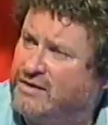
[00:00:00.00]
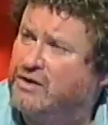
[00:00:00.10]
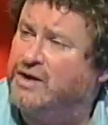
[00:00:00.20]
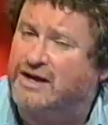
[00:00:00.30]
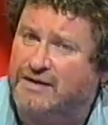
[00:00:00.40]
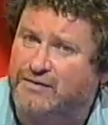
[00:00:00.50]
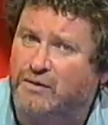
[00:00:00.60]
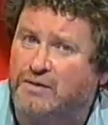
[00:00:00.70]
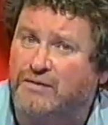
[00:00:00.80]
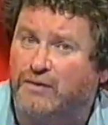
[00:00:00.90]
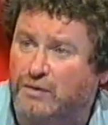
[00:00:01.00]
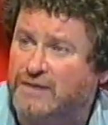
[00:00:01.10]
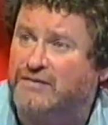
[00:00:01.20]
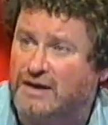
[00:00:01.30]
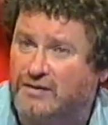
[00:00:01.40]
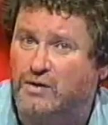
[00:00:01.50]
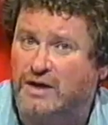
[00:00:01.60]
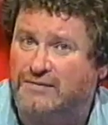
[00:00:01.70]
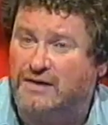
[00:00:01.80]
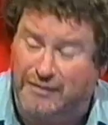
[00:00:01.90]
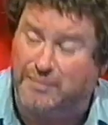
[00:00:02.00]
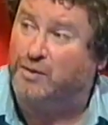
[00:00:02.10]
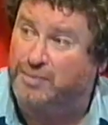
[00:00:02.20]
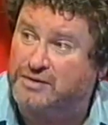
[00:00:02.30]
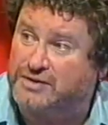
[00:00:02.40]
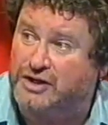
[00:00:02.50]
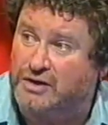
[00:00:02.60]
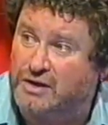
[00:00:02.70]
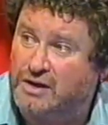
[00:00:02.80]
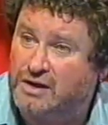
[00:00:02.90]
Wayne Rooney can afford 45 quid for a Liverpool prostitute.